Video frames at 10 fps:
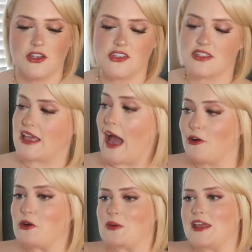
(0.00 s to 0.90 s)

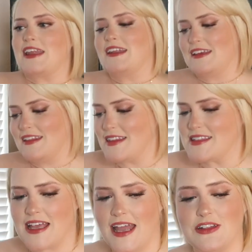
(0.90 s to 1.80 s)
scouring the
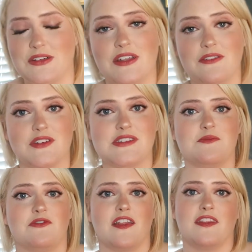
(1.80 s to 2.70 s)
site looking for
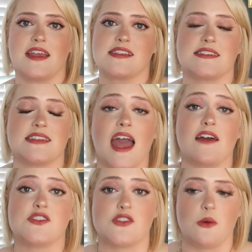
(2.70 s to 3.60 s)
some fun things because they
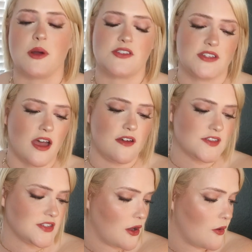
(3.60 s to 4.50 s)
have so much stuff.
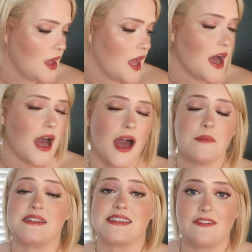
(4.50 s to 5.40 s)
So
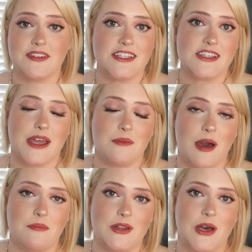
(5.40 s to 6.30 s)
um, definitely check them
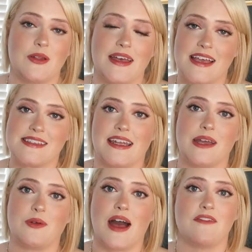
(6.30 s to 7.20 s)
out below. Like I said,
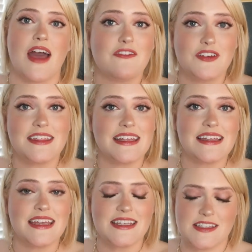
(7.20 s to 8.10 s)
I will have everything
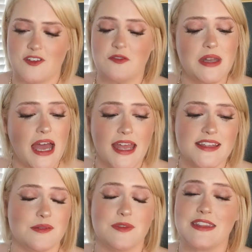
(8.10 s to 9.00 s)
linked. If you've been
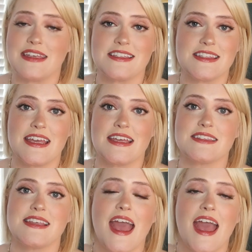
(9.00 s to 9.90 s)
eyeing some of these
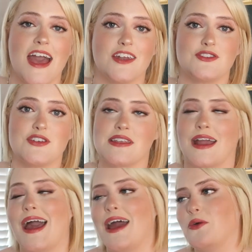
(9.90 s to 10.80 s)
things and you're just
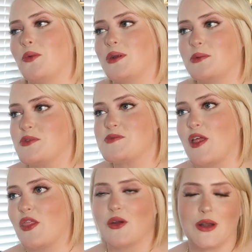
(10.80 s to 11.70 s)
like, I don't want to
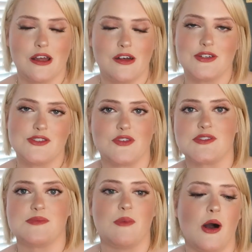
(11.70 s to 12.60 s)
spend $30 for
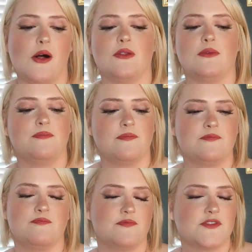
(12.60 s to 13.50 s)
a small
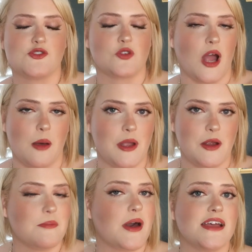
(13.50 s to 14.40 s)

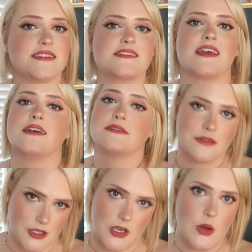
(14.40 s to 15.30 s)
strawberry bust,
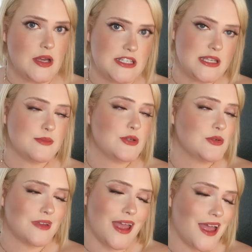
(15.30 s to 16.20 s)
go on
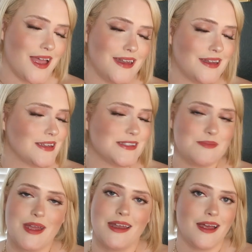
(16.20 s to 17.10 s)
Temu and
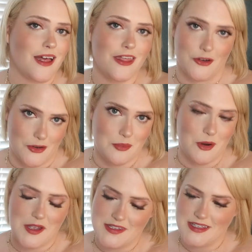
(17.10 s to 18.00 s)
spend a third of the
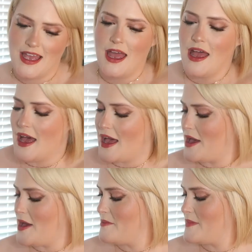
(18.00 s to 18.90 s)
price.
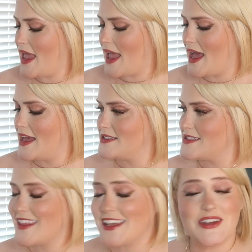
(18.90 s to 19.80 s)
Um,
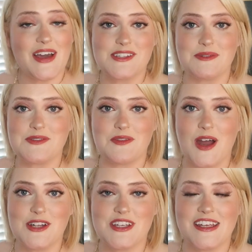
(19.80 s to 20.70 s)
and thank you guys so much for
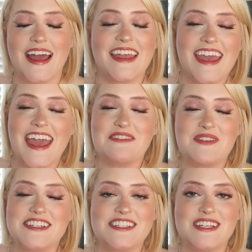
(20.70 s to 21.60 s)
watching. I can't
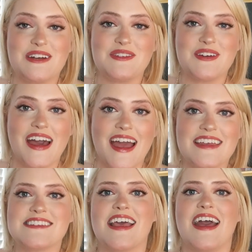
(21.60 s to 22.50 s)
wait to share with you
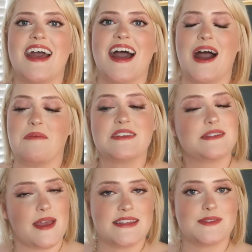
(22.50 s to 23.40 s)
guys um, the
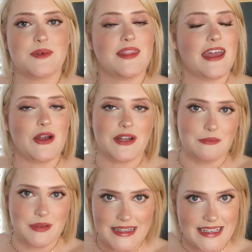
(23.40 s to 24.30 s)
spaces when they are
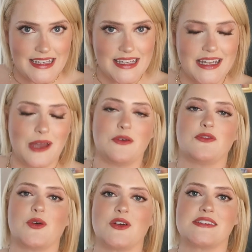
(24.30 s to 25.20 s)
completed. I will,
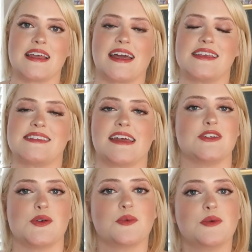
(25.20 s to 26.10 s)
of course, like I said,
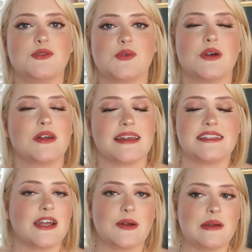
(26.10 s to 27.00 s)
do a room tour, like
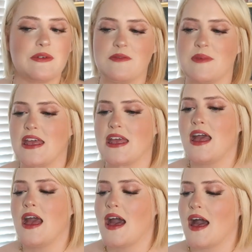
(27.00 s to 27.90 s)
decorate with me
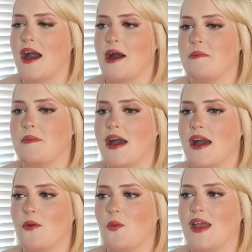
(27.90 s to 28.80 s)
um,
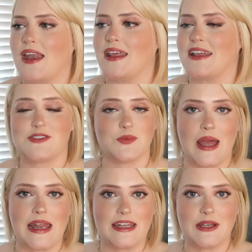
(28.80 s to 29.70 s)
when it's
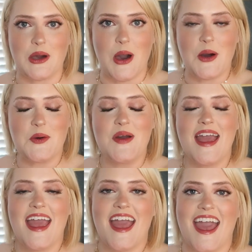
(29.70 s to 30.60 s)
ready to go.
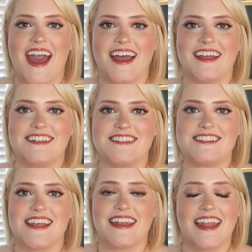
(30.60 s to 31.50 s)

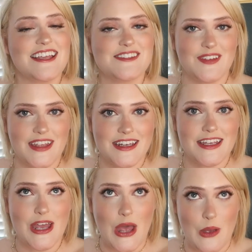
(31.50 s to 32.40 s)
And next
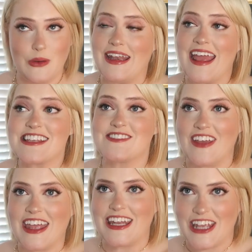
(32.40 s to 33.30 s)
video, next
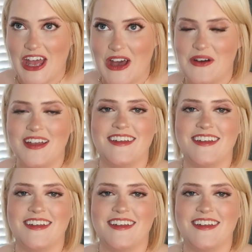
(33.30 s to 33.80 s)
video,